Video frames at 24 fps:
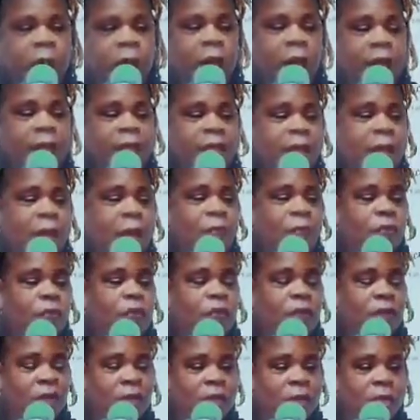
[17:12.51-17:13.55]
and that
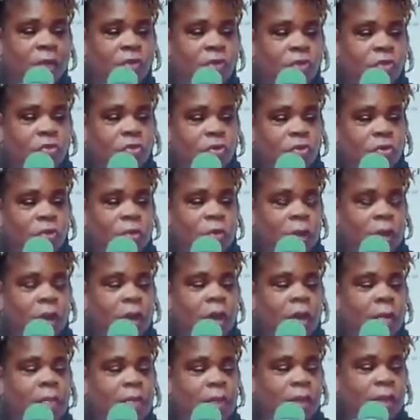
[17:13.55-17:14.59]
within you, you
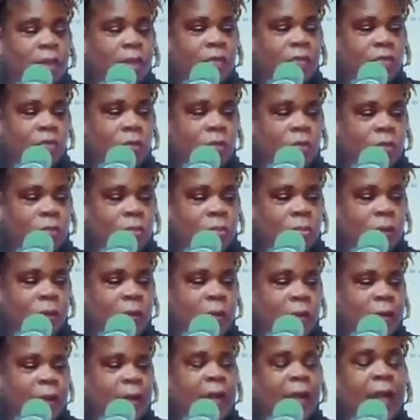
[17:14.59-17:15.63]
come into this
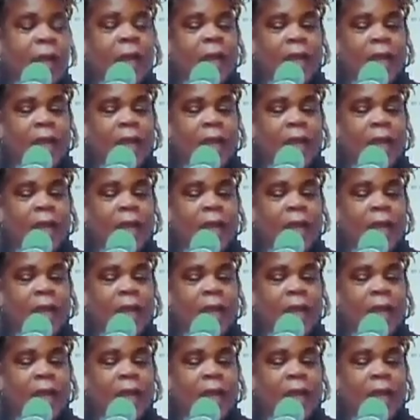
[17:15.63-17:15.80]
planet